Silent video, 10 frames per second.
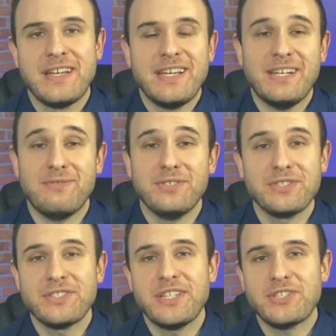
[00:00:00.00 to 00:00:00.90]
In a real
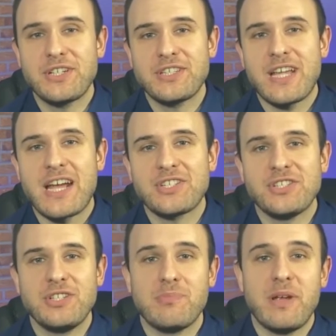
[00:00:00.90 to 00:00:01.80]
estate transaction,
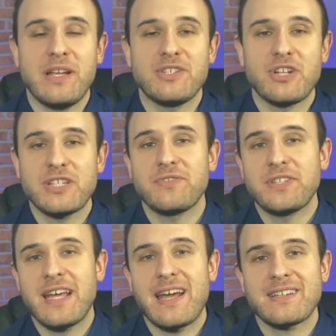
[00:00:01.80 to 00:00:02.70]
you're paying transfer
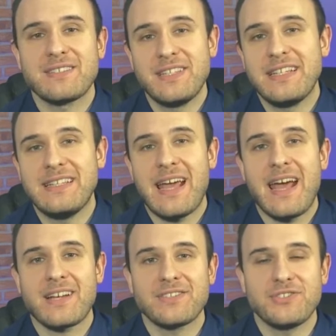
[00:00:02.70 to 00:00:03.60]
tax, city
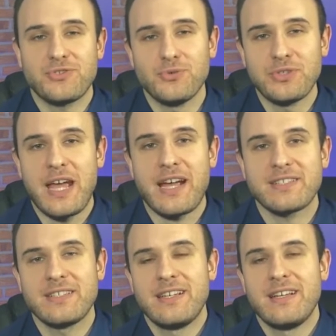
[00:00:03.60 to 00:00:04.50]
tax, and school tax.